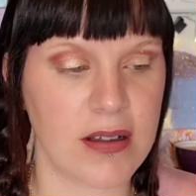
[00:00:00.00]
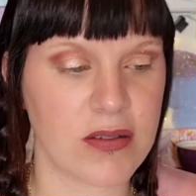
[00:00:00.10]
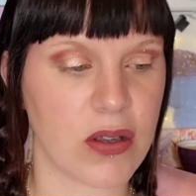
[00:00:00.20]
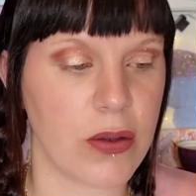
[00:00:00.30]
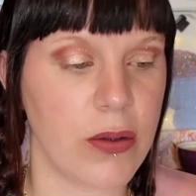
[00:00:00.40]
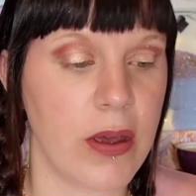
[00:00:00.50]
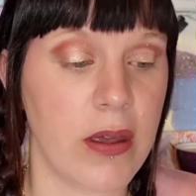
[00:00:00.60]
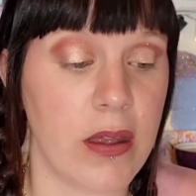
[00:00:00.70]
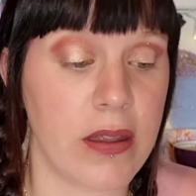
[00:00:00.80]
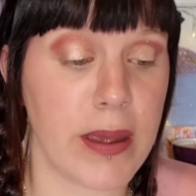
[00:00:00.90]
So
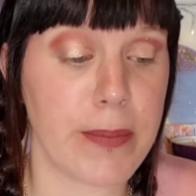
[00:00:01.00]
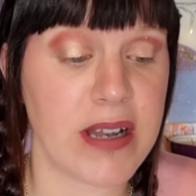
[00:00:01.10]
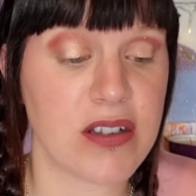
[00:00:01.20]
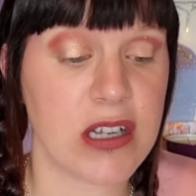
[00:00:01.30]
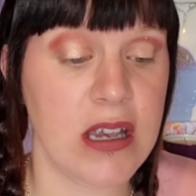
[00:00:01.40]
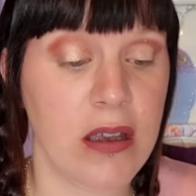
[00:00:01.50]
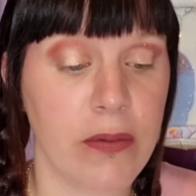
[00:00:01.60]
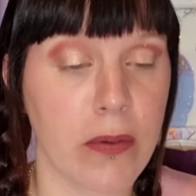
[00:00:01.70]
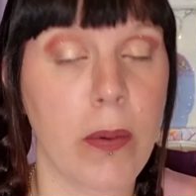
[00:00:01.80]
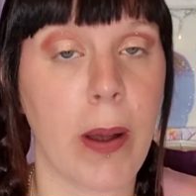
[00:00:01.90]
that meant she
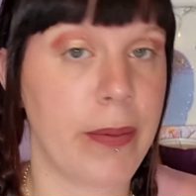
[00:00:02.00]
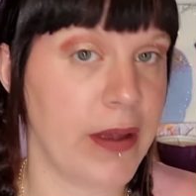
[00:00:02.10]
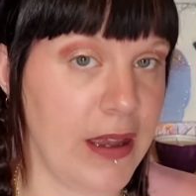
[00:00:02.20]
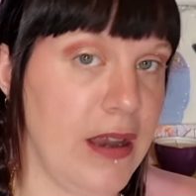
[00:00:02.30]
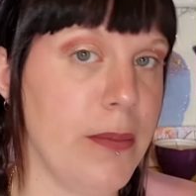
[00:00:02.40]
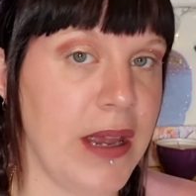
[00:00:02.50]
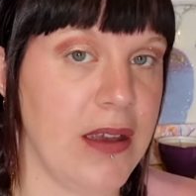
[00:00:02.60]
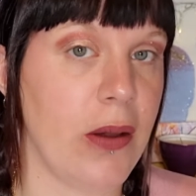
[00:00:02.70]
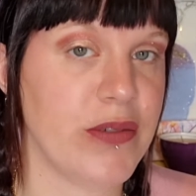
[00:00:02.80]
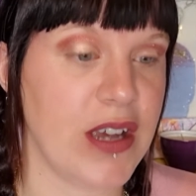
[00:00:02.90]
grew up in a
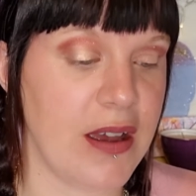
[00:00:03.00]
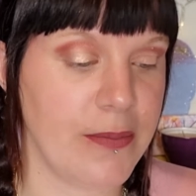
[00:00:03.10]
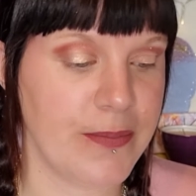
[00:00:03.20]
makeup chair